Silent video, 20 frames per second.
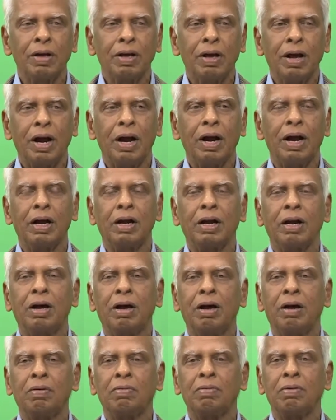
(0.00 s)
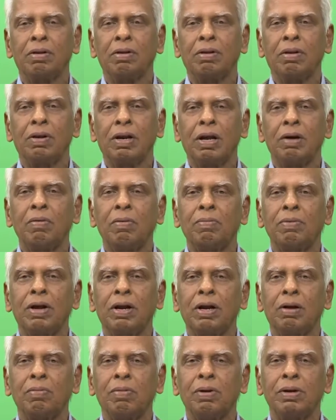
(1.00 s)
and the name of that
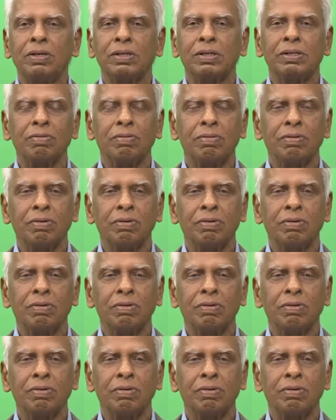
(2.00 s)
demoness